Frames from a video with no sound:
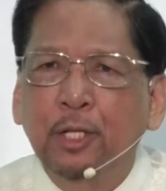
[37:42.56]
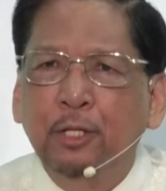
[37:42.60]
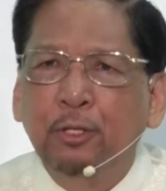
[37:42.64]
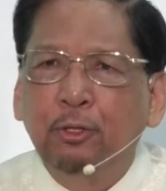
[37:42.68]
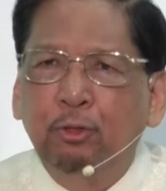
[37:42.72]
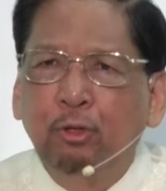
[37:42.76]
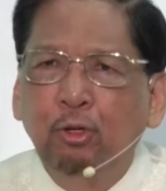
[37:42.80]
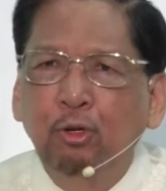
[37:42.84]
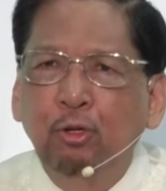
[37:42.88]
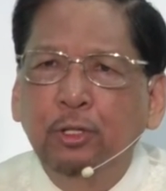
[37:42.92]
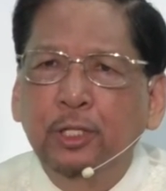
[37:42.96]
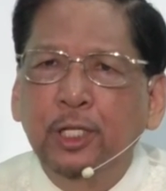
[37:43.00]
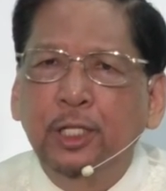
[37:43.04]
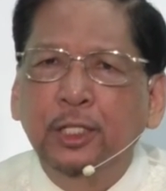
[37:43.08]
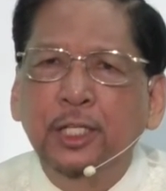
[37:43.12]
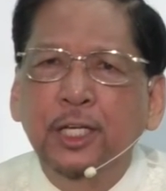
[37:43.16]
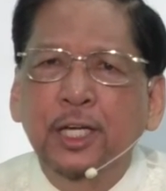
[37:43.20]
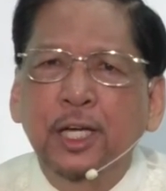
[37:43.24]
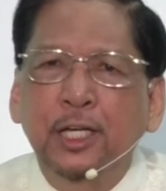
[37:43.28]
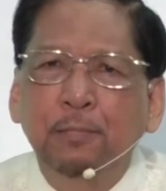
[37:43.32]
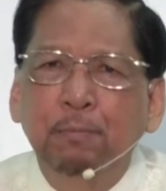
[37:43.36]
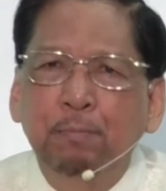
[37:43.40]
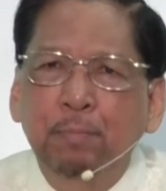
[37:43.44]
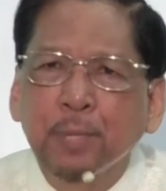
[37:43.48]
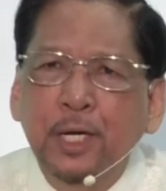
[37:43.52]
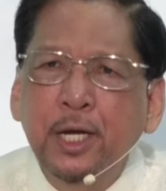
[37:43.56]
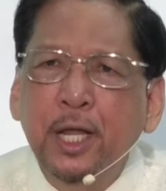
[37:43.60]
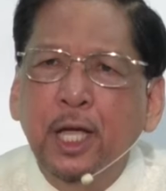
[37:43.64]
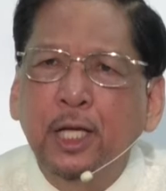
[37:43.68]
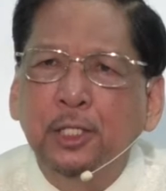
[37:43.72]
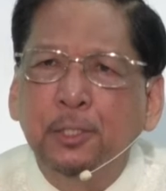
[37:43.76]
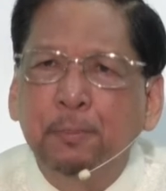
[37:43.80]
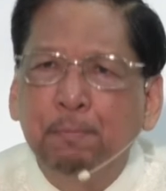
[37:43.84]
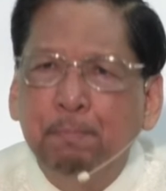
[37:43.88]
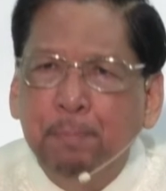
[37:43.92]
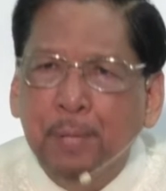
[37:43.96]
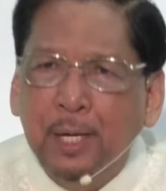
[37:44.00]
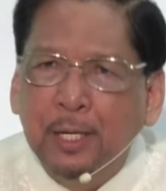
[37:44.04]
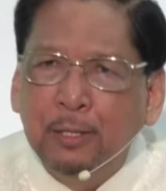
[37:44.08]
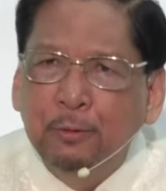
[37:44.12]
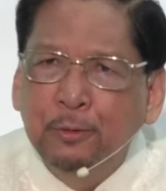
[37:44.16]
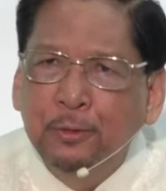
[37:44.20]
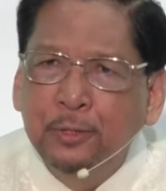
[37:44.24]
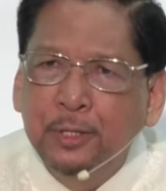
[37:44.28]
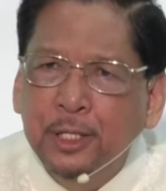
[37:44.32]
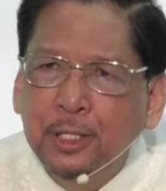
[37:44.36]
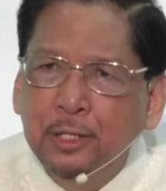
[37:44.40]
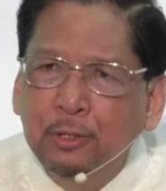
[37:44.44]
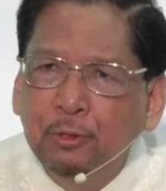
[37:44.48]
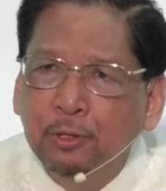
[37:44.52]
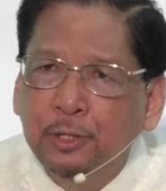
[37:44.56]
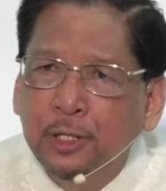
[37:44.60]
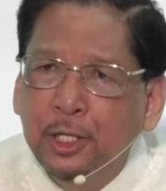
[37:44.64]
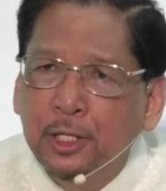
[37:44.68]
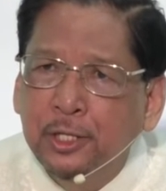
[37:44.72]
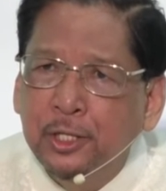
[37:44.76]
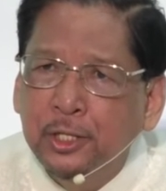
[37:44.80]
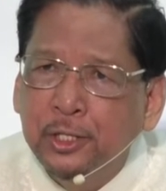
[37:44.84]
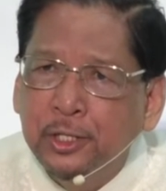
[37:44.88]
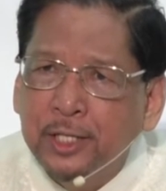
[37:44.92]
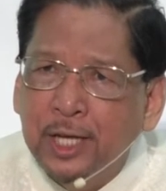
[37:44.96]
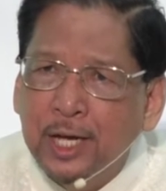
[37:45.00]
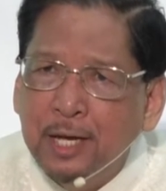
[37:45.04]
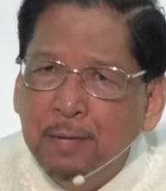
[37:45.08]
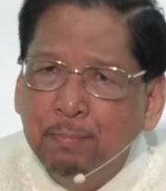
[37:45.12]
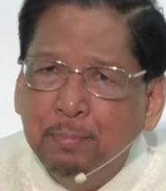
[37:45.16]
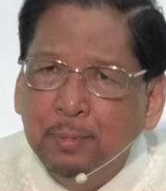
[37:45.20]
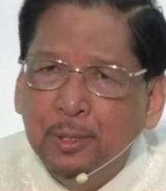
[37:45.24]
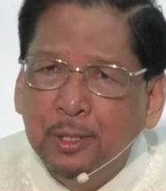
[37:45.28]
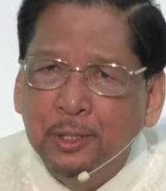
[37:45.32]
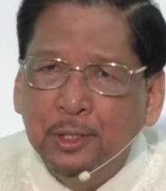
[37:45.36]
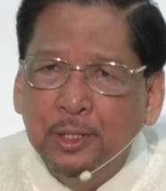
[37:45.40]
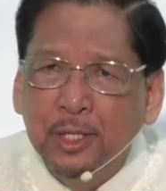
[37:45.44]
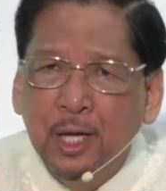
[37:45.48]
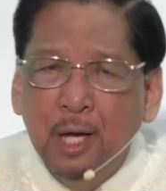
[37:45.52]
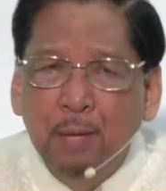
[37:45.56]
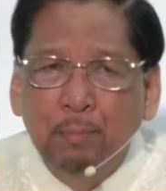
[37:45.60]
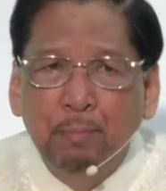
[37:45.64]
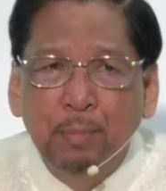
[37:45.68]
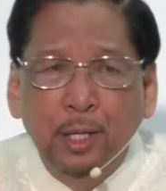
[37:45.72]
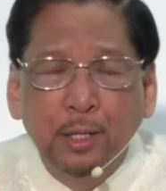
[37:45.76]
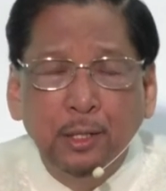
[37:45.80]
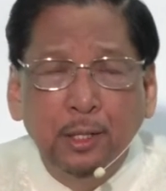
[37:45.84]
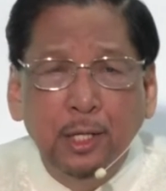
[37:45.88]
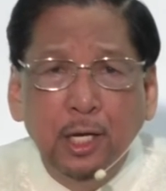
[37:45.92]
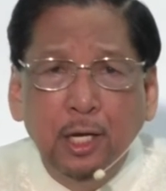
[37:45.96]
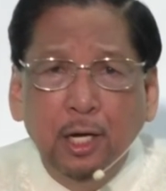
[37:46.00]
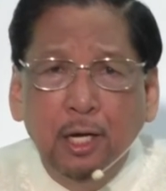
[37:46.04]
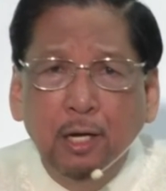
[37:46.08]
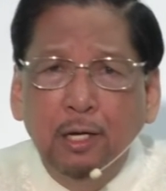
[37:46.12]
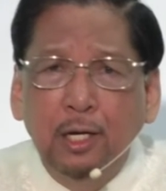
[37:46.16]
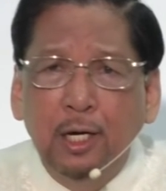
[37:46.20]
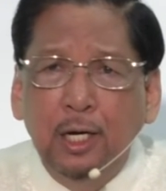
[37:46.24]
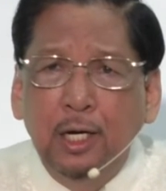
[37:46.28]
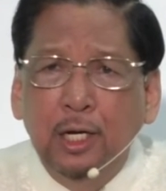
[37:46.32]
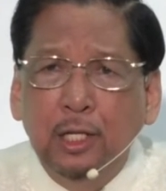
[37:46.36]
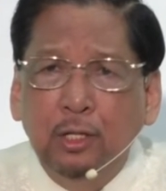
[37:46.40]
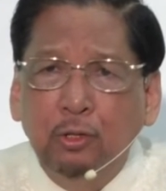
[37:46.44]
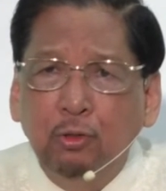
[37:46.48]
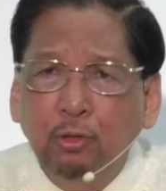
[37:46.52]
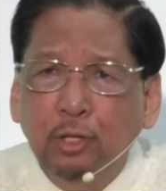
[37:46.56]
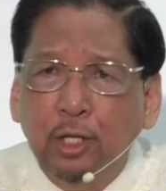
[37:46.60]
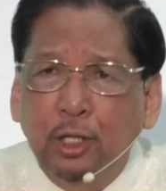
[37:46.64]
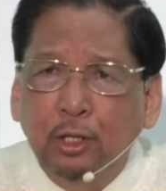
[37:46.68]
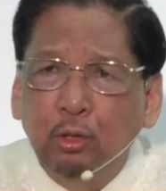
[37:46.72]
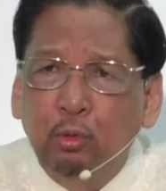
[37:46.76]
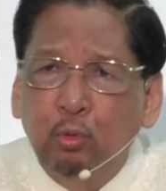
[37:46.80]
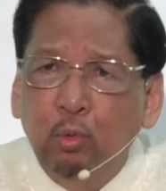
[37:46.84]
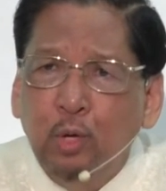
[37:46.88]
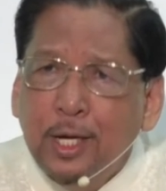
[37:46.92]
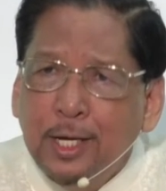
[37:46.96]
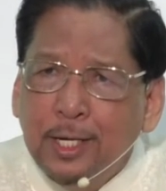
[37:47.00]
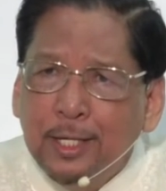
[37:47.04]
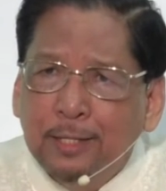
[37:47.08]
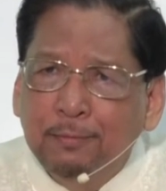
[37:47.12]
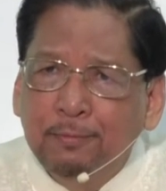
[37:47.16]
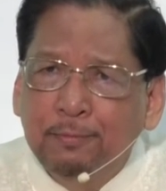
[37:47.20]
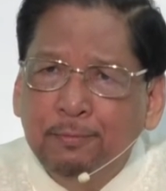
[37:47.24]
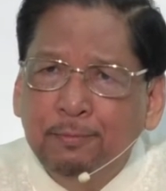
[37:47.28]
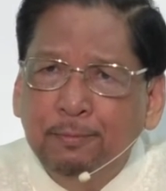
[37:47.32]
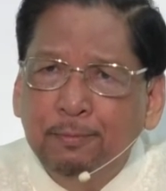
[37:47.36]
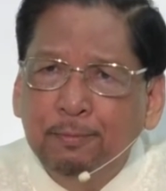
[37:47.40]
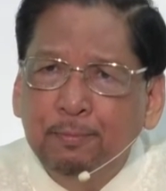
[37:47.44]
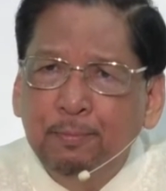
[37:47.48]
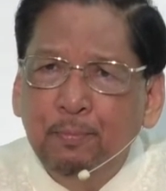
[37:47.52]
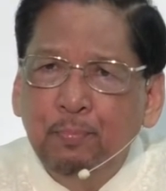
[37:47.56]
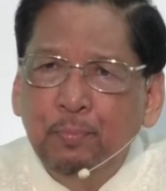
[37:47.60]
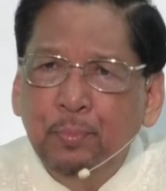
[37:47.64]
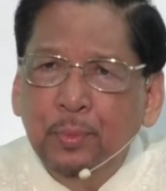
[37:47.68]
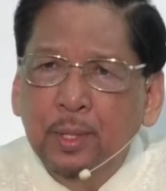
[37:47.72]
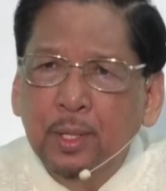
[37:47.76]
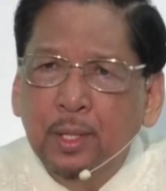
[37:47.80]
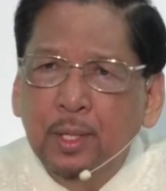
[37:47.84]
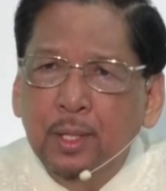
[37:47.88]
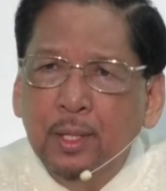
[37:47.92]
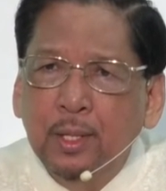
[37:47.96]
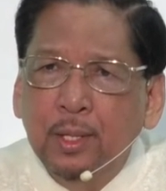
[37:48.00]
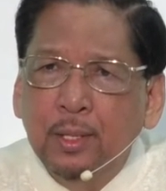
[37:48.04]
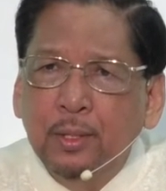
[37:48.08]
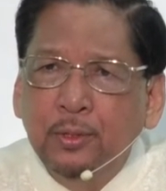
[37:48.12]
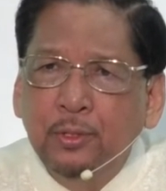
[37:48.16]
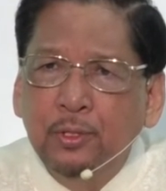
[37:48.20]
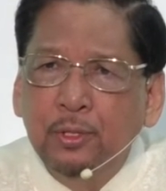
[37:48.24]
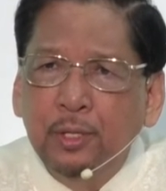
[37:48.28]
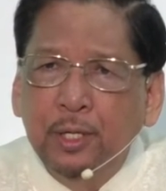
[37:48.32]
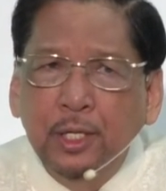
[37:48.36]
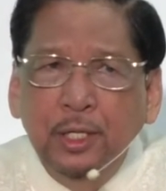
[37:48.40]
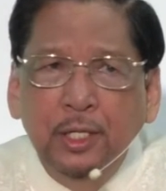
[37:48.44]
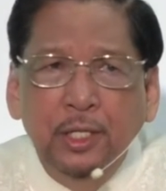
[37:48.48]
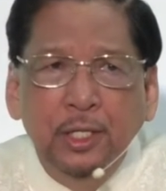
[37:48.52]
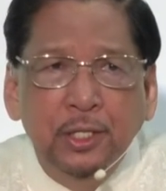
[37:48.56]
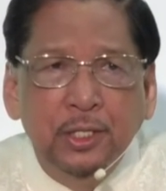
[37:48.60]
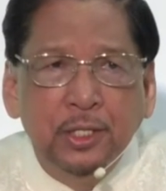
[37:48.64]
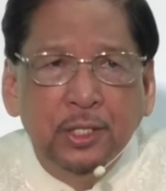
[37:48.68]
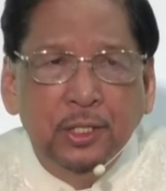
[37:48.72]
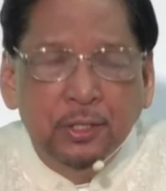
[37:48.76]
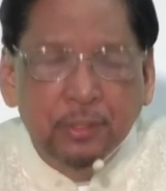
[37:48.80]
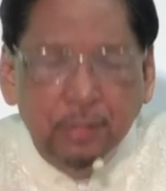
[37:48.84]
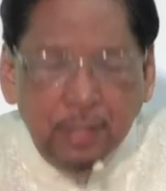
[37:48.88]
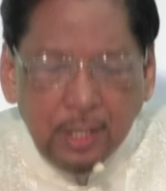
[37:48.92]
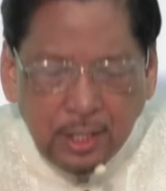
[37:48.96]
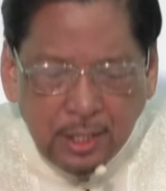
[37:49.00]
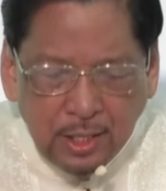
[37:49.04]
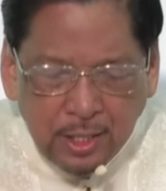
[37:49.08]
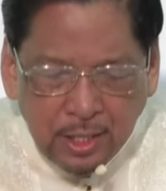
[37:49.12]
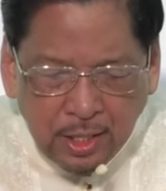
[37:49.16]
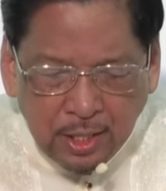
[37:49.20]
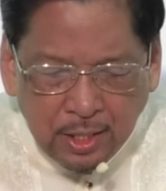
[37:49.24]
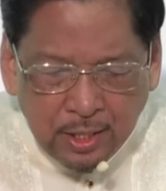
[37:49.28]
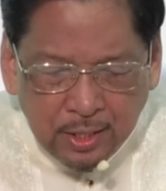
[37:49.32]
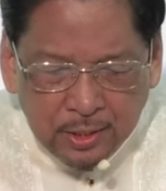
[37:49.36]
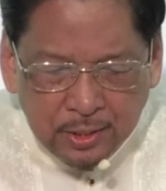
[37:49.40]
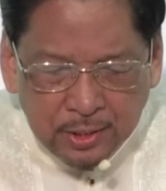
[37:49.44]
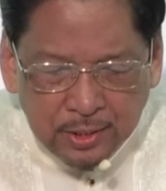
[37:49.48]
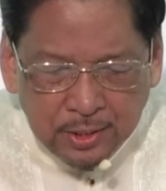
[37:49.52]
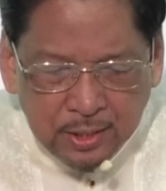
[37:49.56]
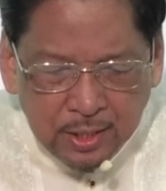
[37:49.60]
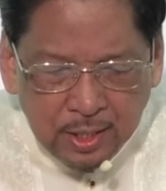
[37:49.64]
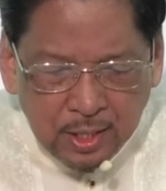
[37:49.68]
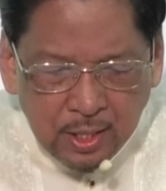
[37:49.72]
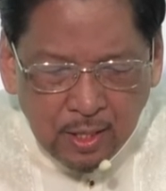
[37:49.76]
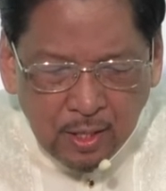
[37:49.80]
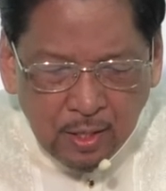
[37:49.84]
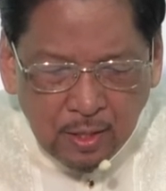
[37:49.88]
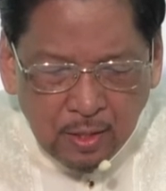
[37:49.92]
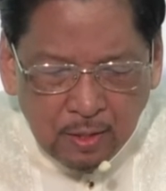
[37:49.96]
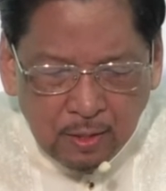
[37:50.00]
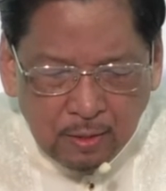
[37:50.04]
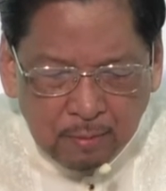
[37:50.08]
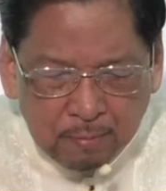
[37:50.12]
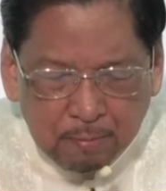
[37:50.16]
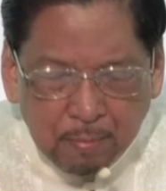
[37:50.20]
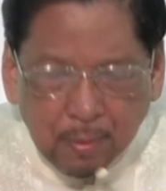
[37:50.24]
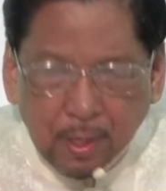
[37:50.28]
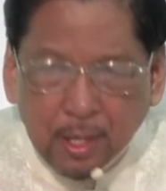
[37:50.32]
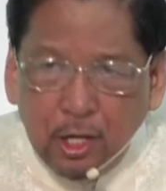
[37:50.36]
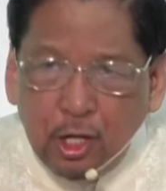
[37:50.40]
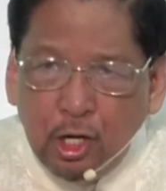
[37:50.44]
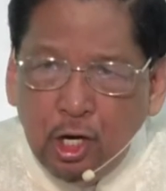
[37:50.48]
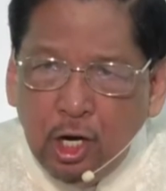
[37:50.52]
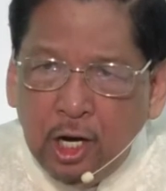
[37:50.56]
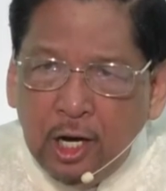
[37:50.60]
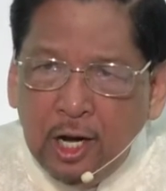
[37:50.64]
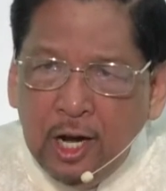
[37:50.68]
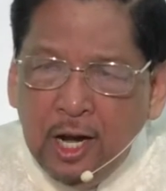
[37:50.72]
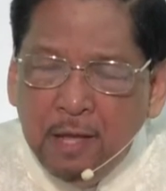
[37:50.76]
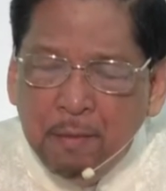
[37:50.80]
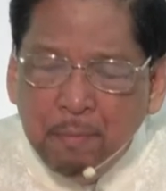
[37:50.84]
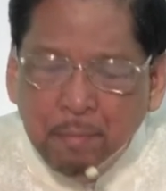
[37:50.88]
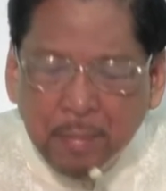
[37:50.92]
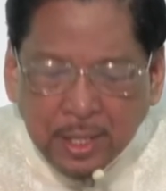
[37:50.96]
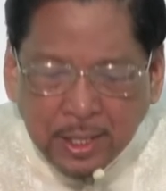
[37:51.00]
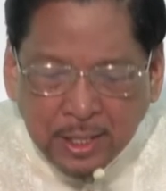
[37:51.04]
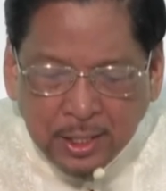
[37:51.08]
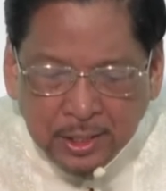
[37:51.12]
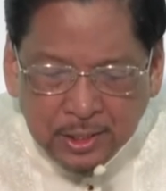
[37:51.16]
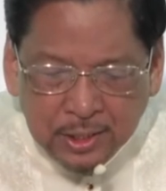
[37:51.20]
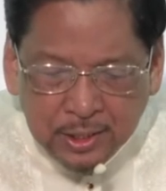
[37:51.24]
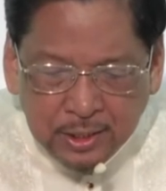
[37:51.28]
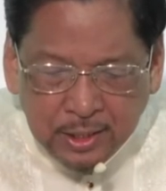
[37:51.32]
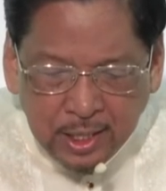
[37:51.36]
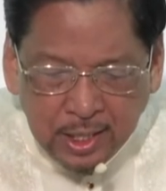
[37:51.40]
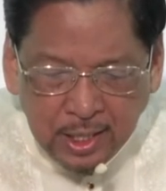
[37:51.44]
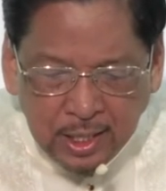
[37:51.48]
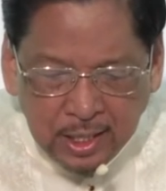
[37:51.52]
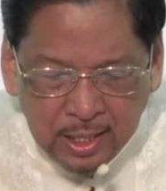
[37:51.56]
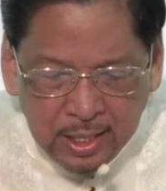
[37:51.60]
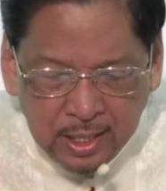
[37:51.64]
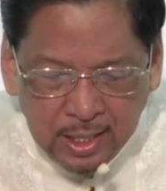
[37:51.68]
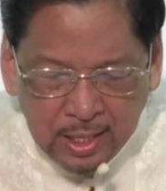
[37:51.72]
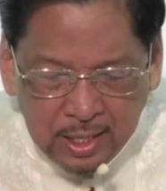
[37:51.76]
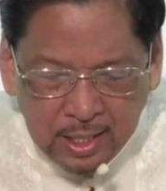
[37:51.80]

the truth that he had been expounding to the disciples, particularly to the 12, during his three years of earthly ministry.